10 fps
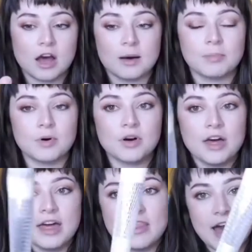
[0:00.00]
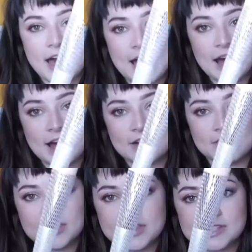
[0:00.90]
a couple that
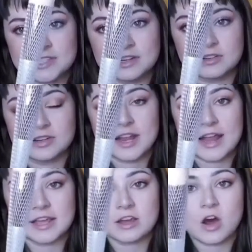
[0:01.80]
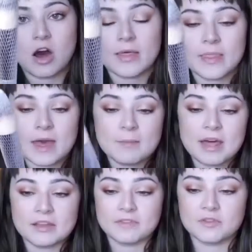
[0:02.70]
have this little netting on them,
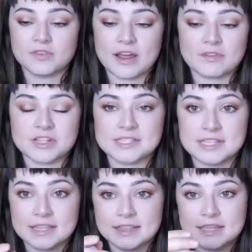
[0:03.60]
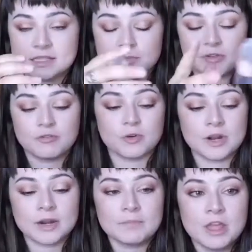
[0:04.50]
and if you've never seen these
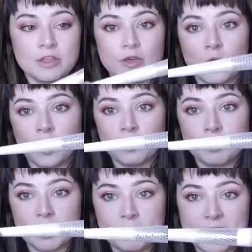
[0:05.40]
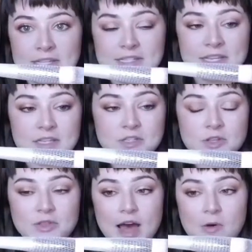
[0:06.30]
before, the whole purpose is
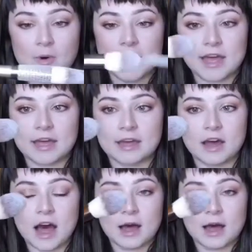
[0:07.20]
so that way